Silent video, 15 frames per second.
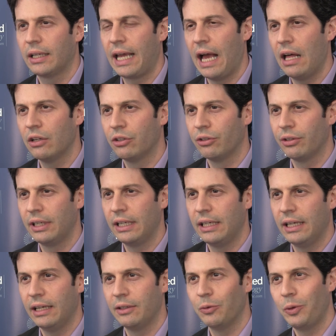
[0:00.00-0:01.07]

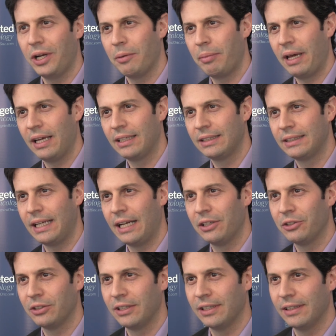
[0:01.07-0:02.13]
Calgary and Winnipeg
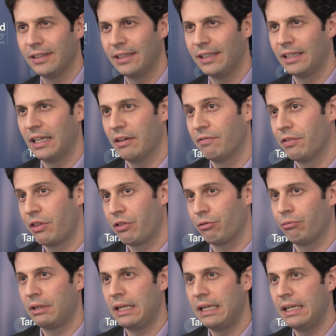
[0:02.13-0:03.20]
standardly give
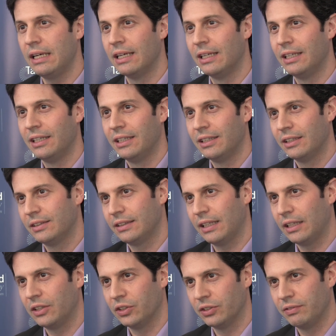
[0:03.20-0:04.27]
3
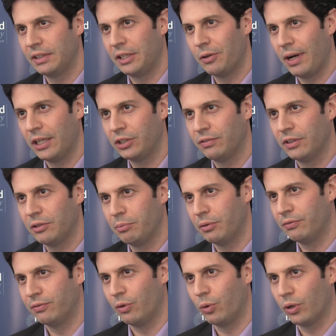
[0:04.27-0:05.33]
cycles of neoadjuvant
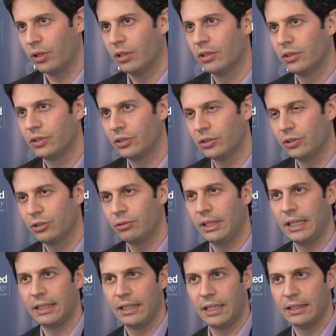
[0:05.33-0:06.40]
before
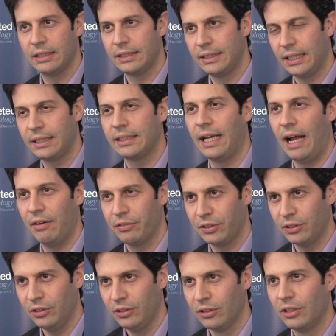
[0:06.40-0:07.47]
surgery and then 6
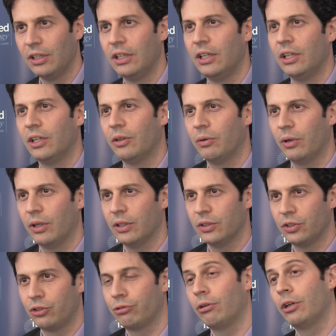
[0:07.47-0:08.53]
after,
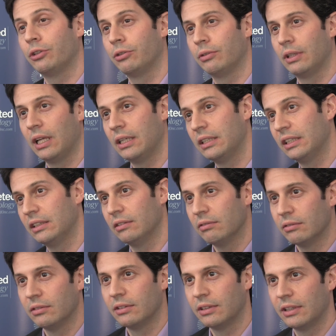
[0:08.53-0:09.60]
whereas Toronto and
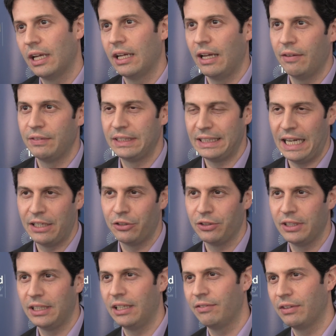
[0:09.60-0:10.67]
London have
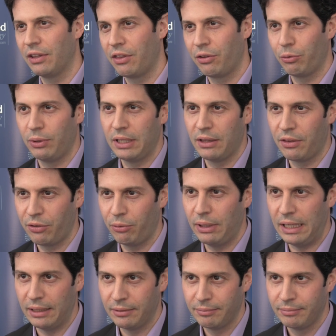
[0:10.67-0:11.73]
standardly given 3 and
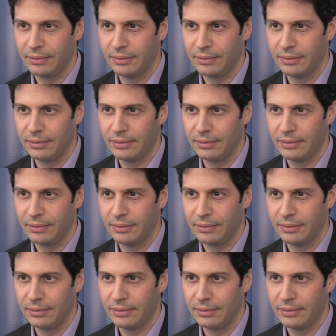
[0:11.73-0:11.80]
3.